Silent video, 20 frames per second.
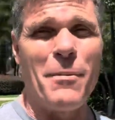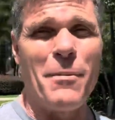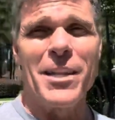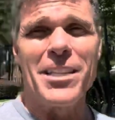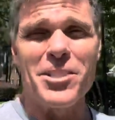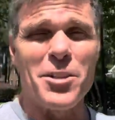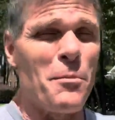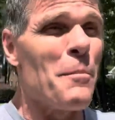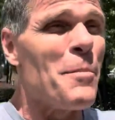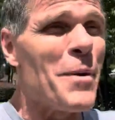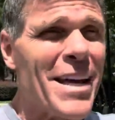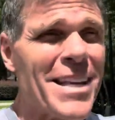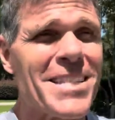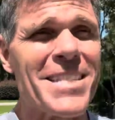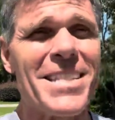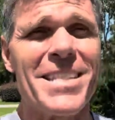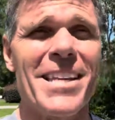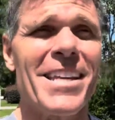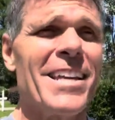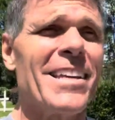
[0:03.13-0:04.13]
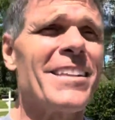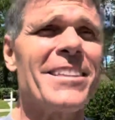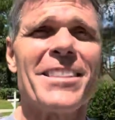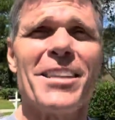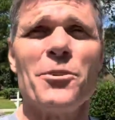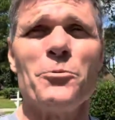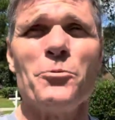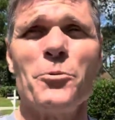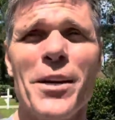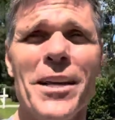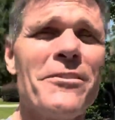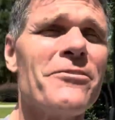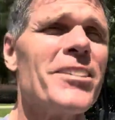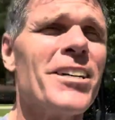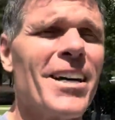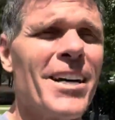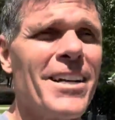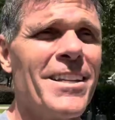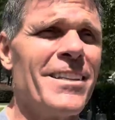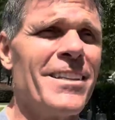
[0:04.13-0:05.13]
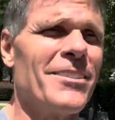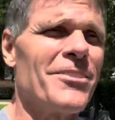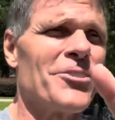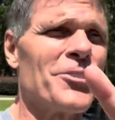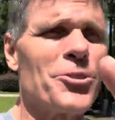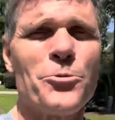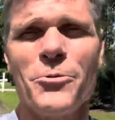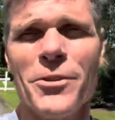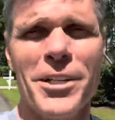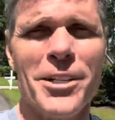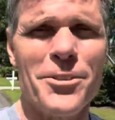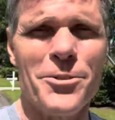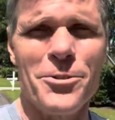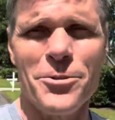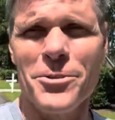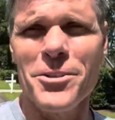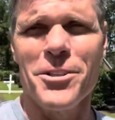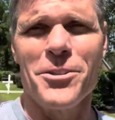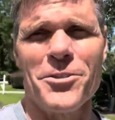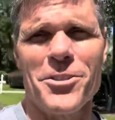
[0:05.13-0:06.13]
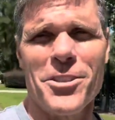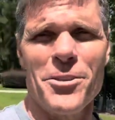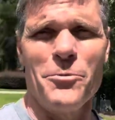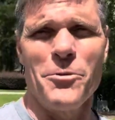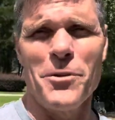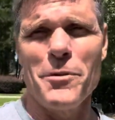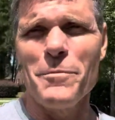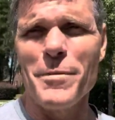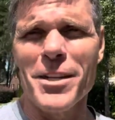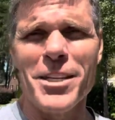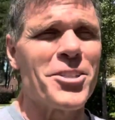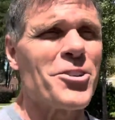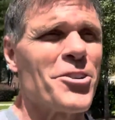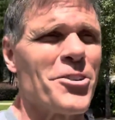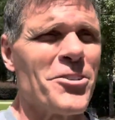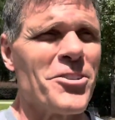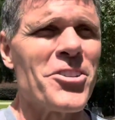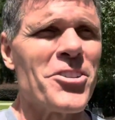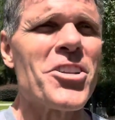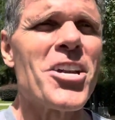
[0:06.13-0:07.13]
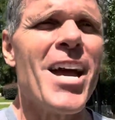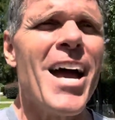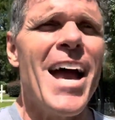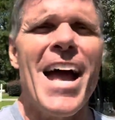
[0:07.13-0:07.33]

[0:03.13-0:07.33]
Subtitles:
It's the best thing that we've done in the 22 years that we've been a church,